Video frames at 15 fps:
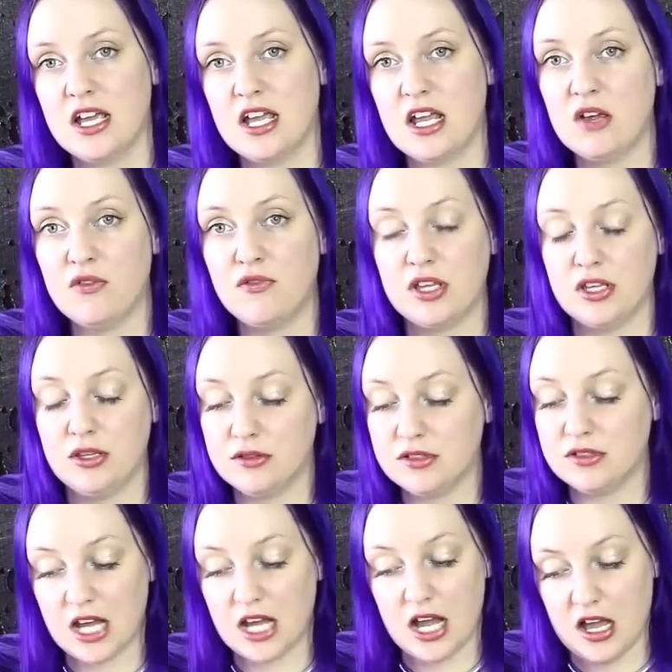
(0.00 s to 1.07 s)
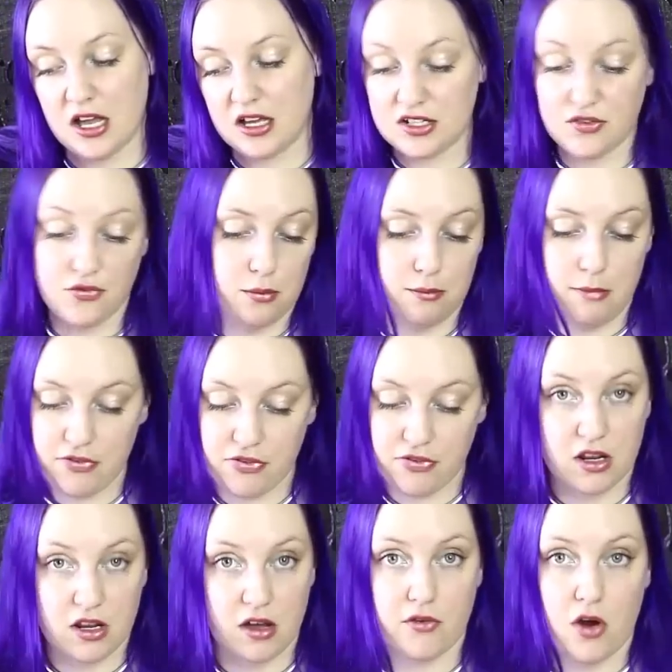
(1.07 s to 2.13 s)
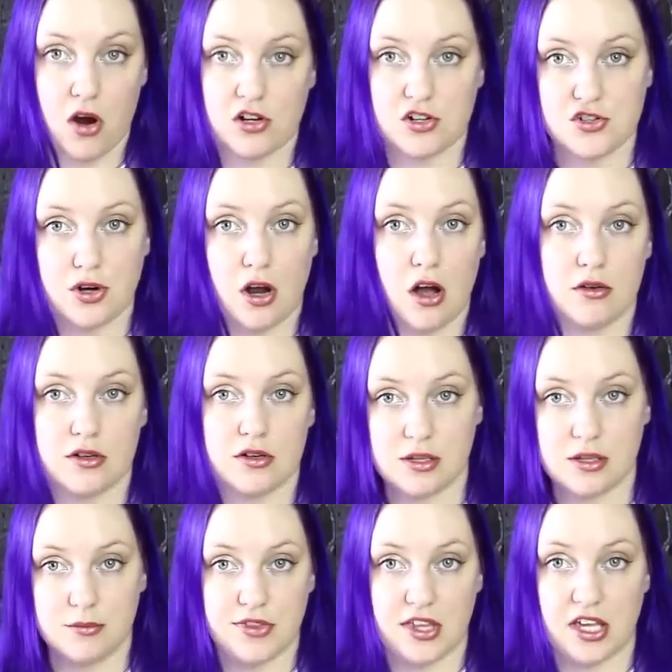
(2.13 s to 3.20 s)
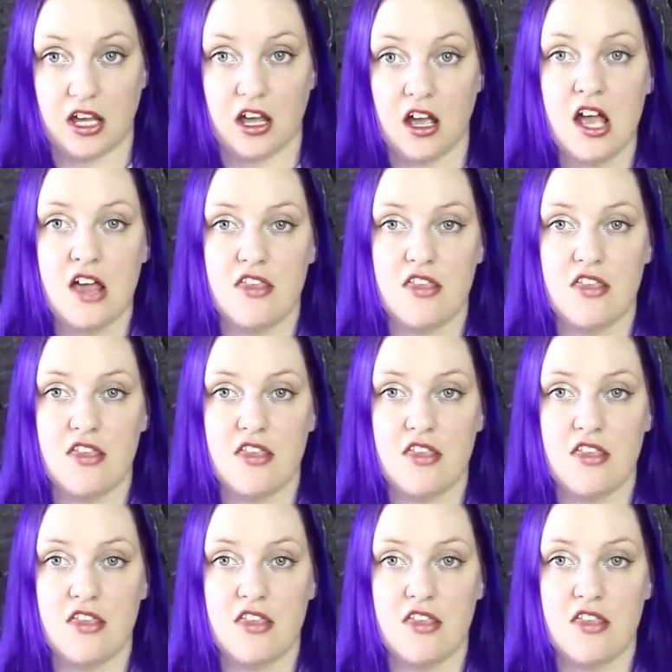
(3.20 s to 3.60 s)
if it used a different method of card draw or something,